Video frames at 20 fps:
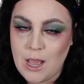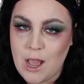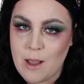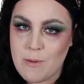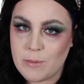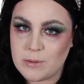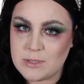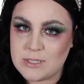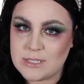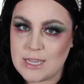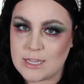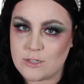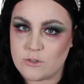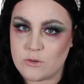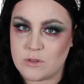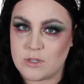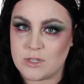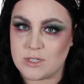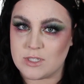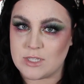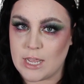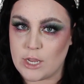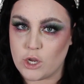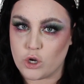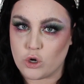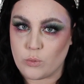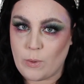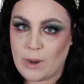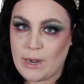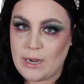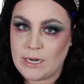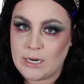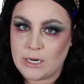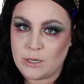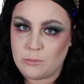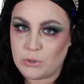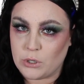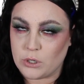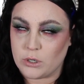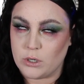I'm obsessed with this like
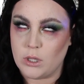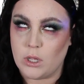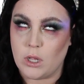radiant pearl.